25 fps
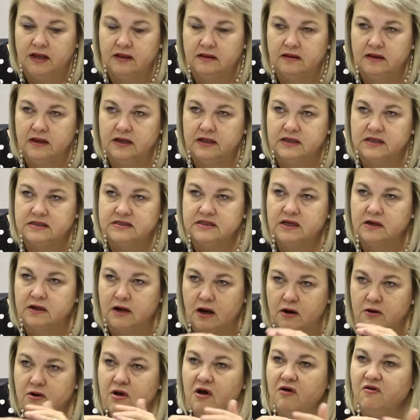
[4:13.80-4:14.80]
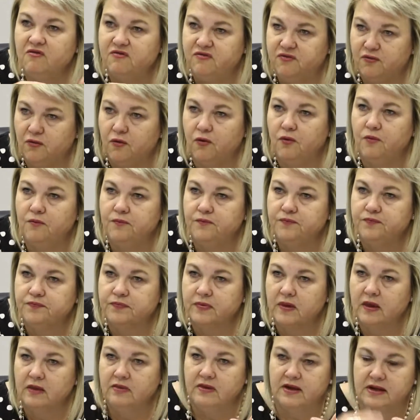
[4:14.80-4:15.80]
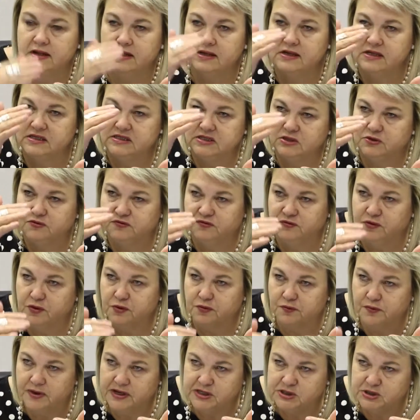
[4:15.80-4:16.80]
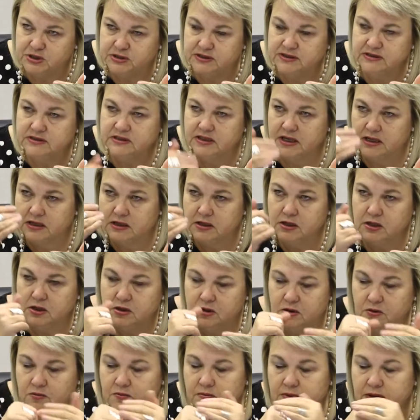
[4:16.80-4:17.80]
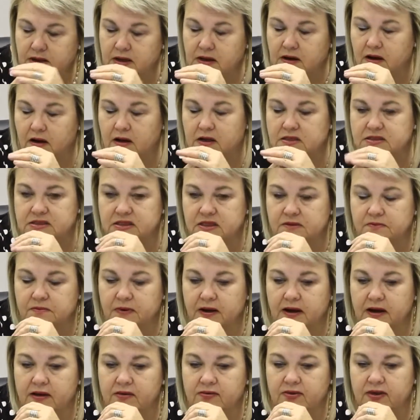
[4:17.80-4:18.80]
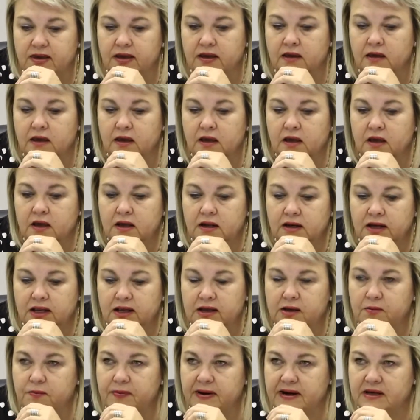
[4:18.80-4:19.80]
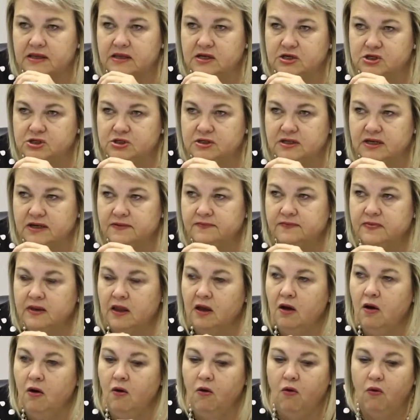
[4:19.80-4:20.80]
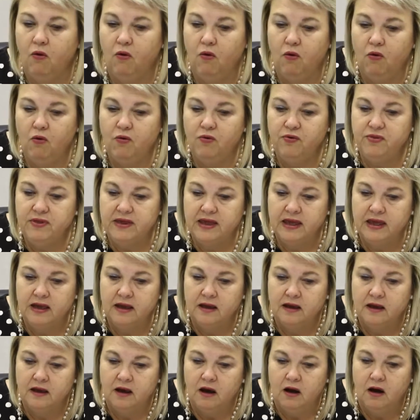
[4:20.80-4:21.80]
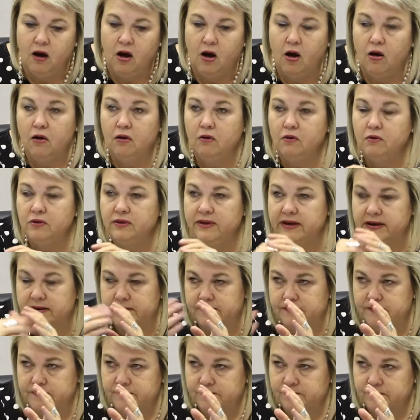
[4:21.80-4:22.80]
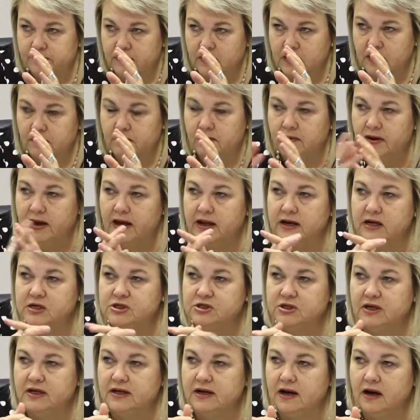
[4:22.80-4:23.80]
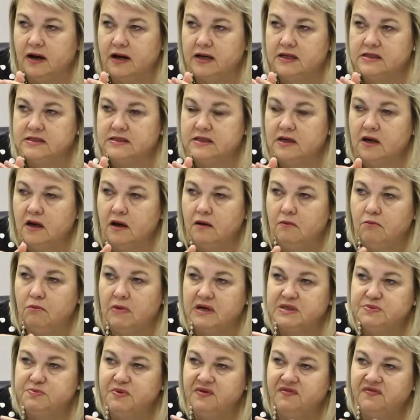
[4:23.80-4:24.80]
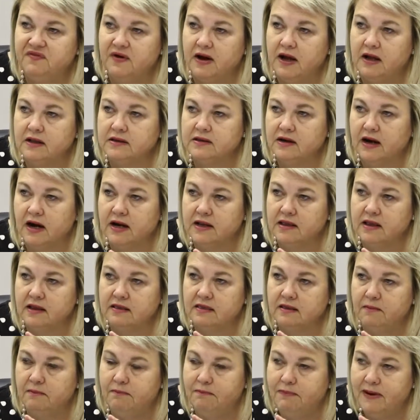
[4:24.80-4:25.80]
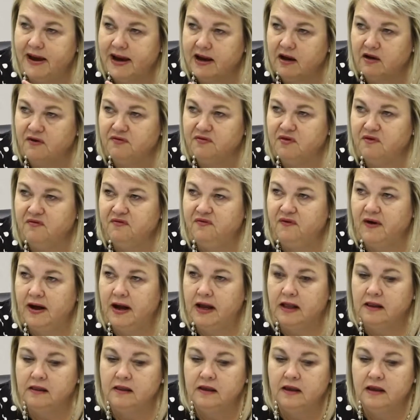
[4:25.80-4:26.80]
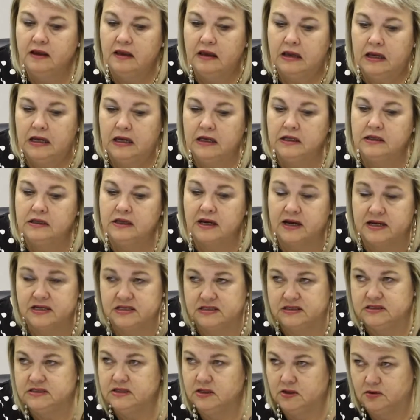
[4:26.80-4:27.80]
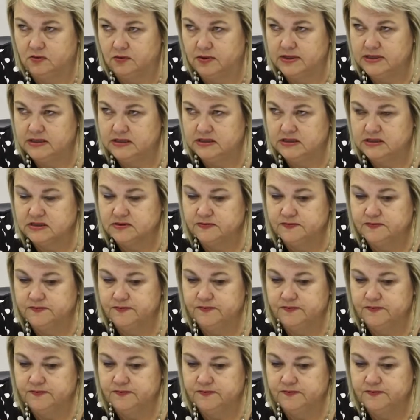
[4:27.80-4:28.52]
it is a Romeo form that lists a few questions that need to be answered by the legal practitioner. All the older Annexion 9s must be filed right at the back of the file in date sequence.